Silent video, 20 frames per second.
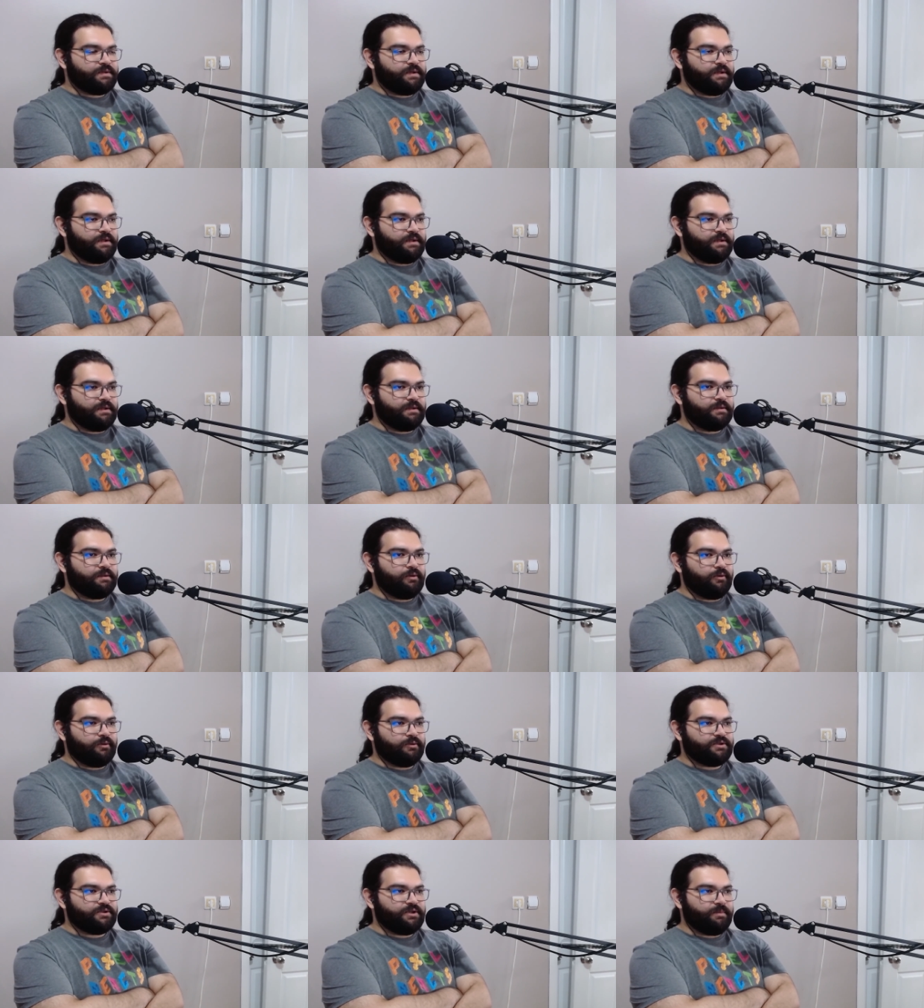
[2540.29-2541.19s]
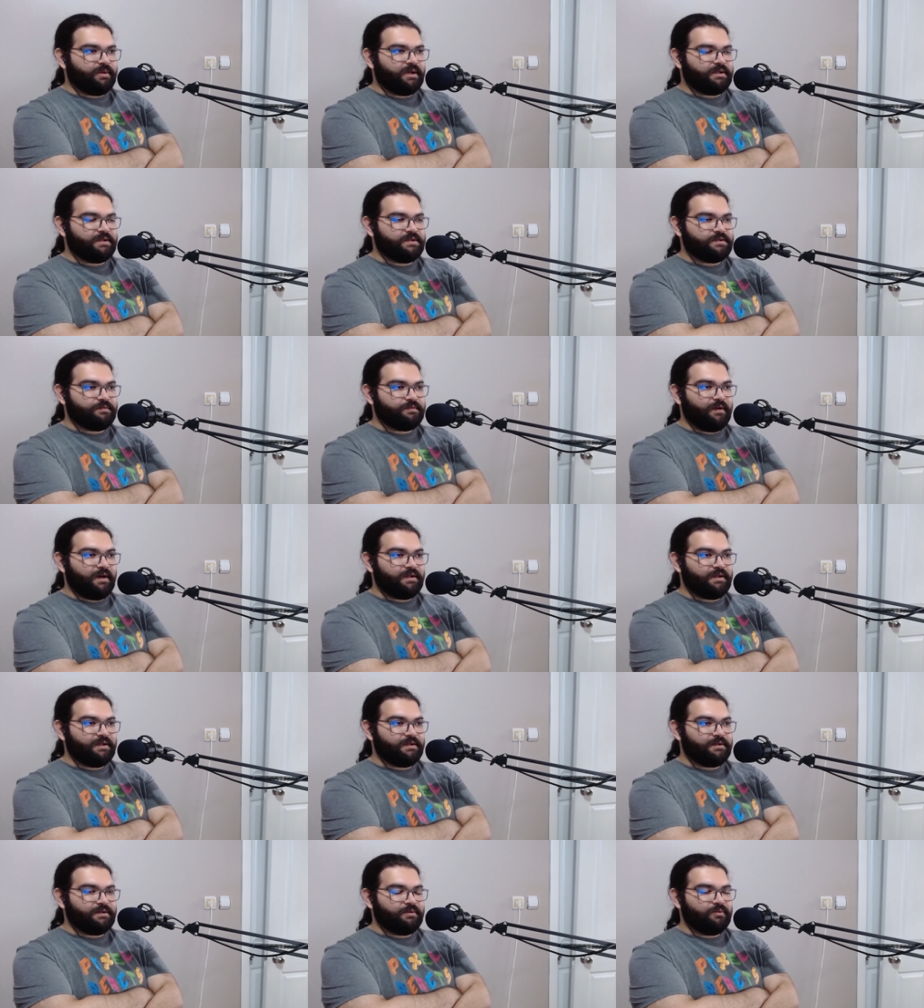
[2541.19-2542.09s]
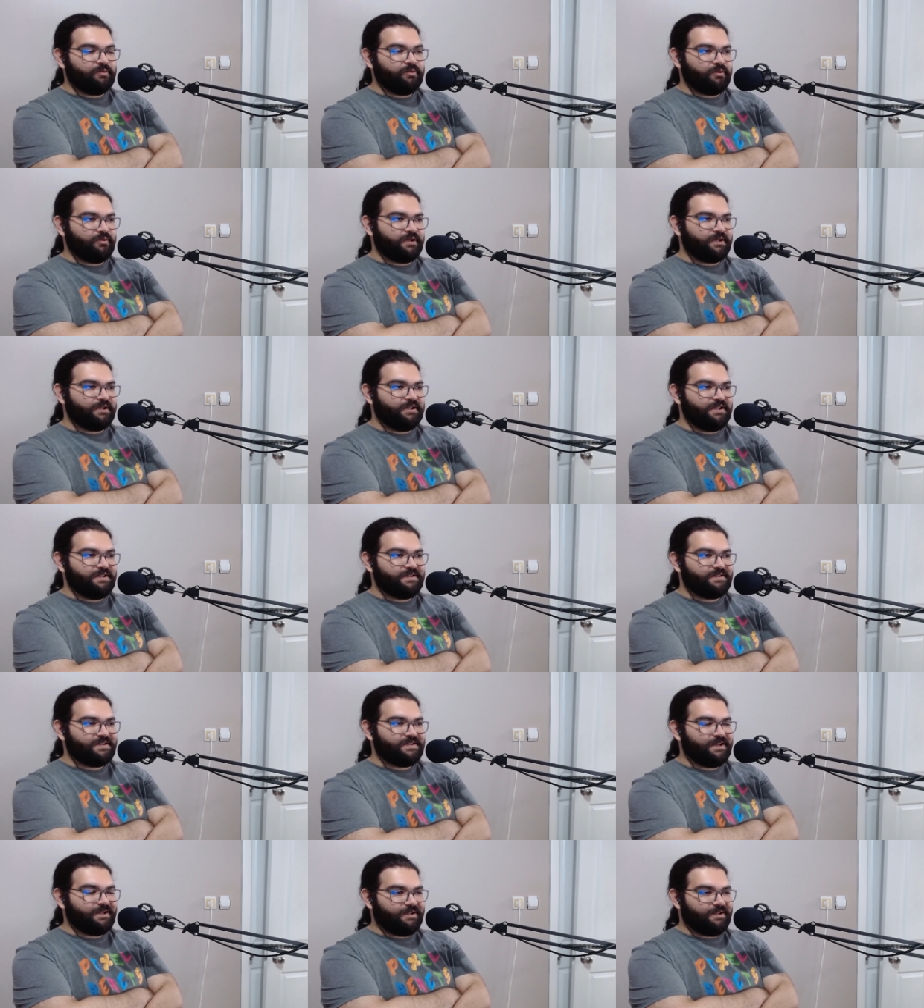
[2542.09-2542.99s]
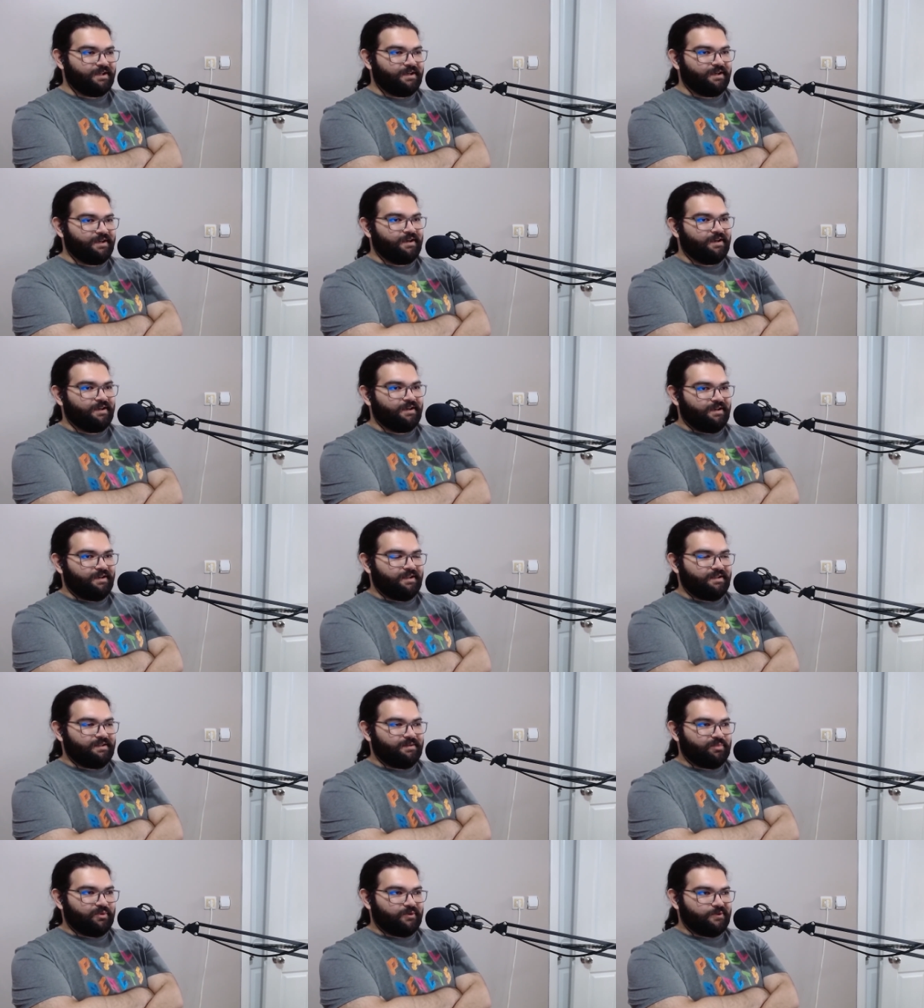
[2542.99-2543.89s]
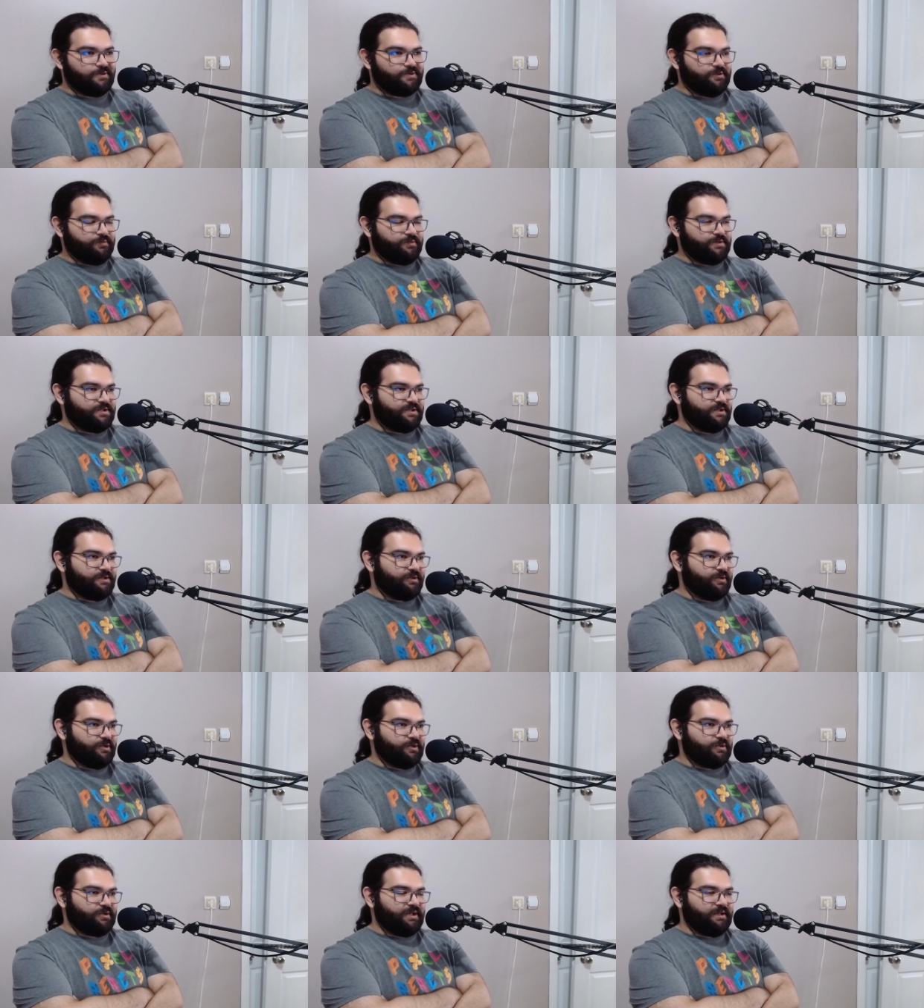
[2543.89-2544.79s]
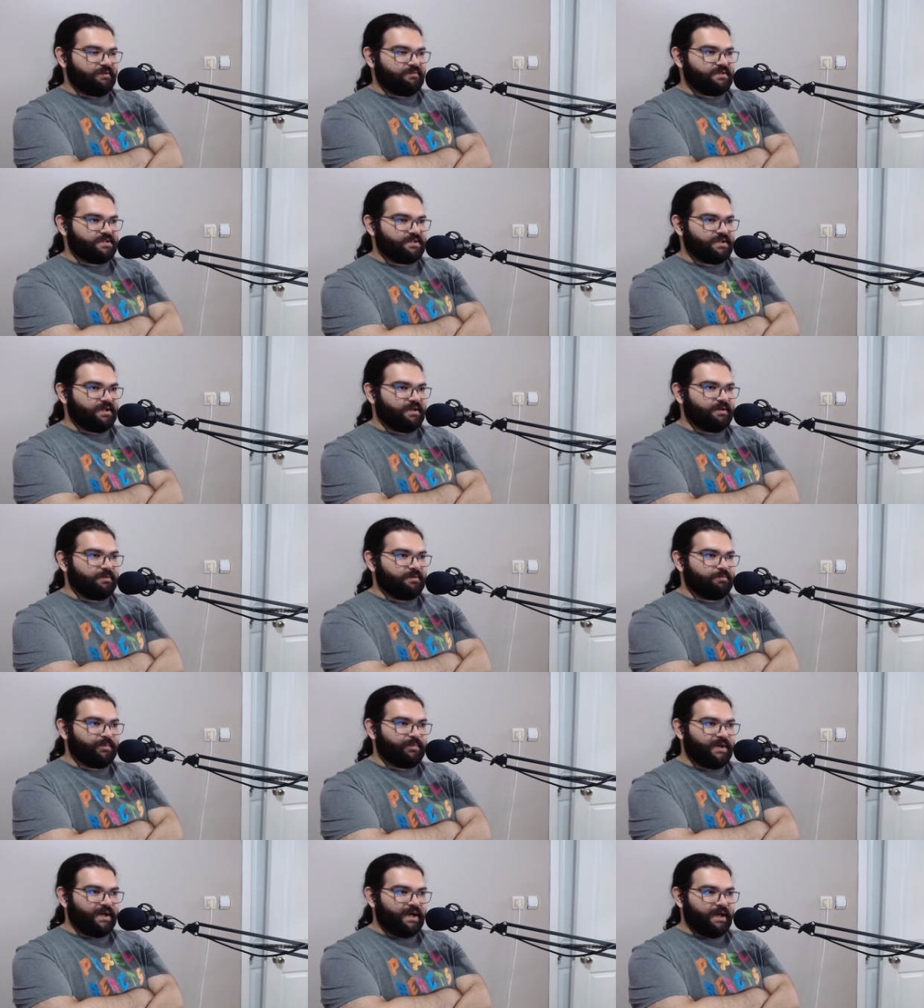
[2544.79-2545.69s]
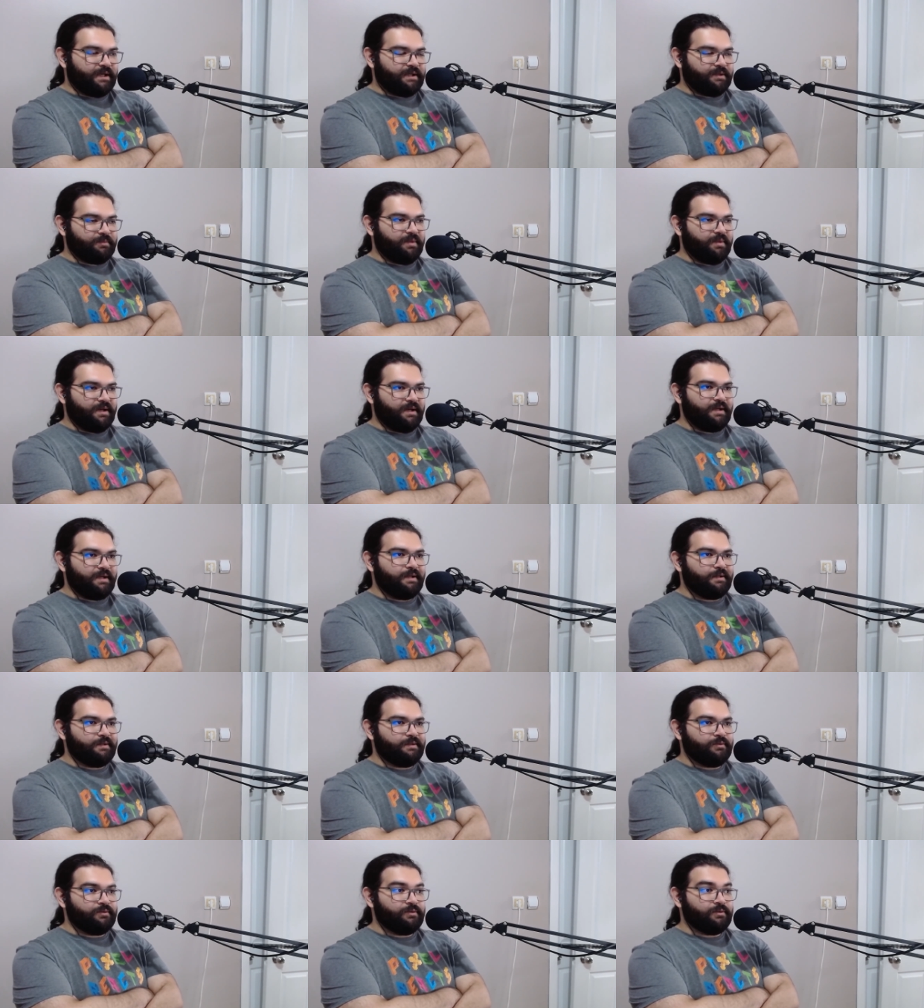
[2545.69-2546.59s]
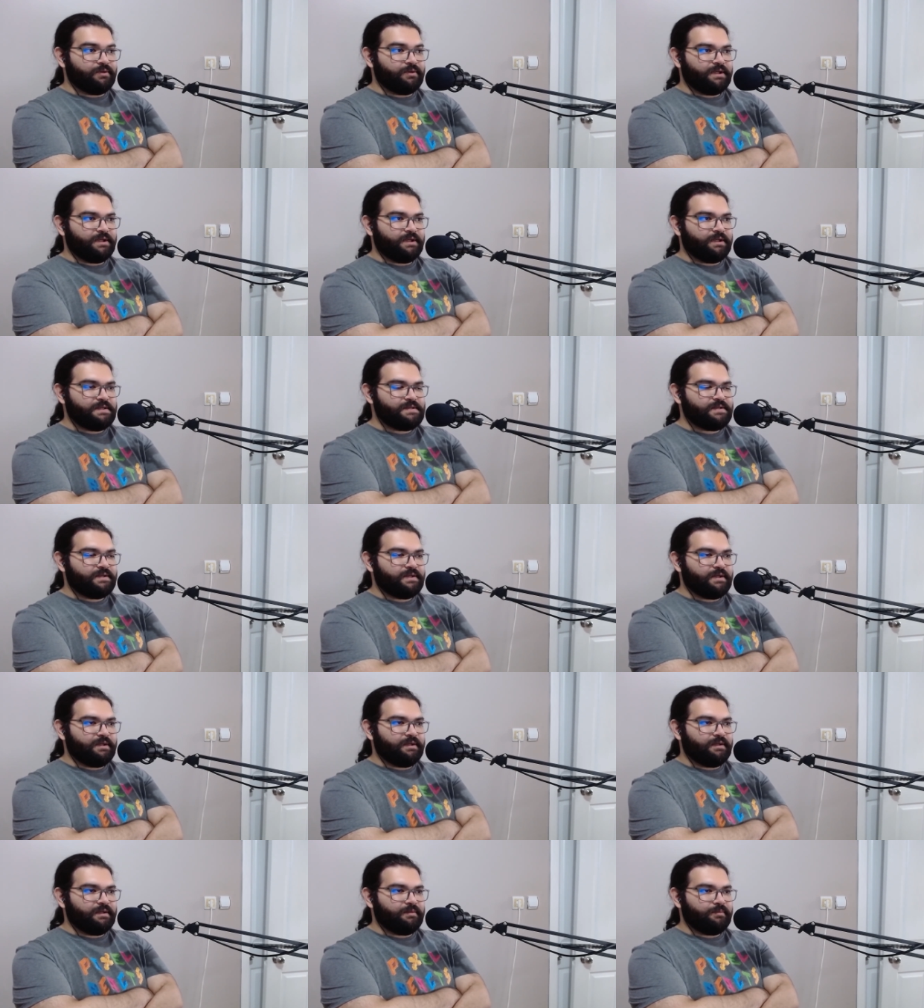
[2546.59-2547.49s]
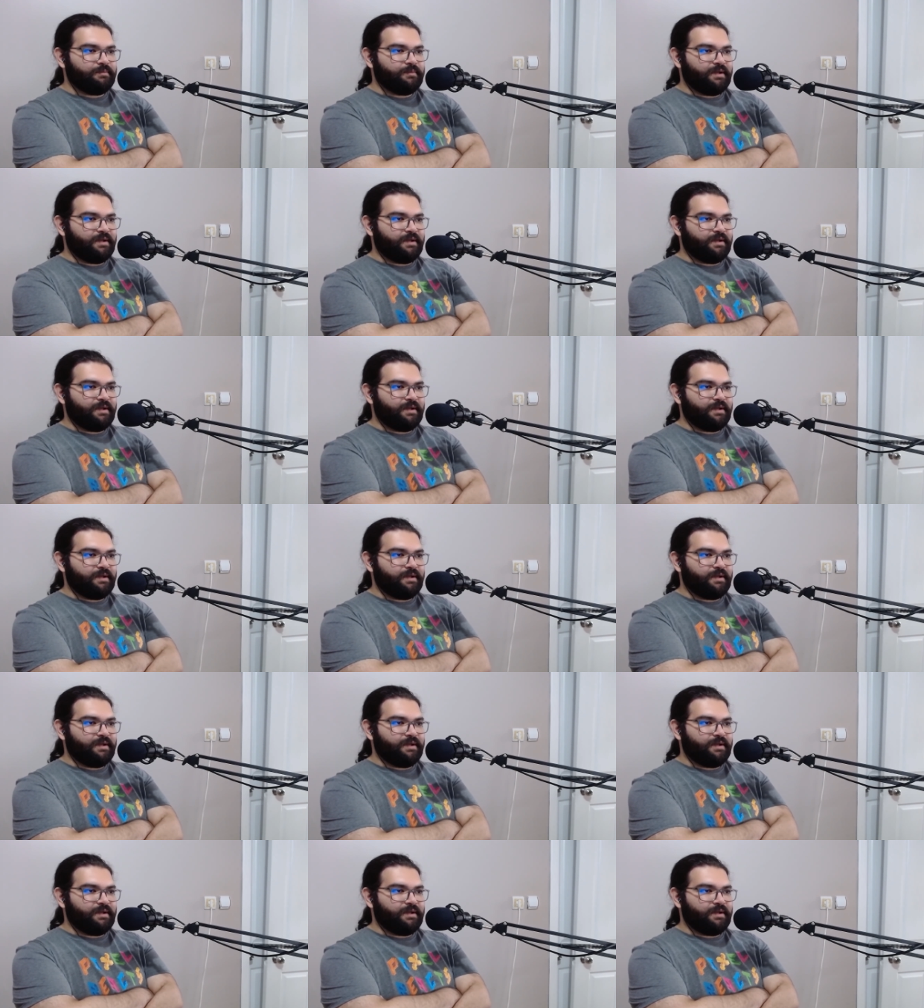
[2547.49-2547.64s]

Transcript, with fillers: He talks about his father, Ulrich Nielsen and the police officer thought that was a prank by Ulrich Nielsen.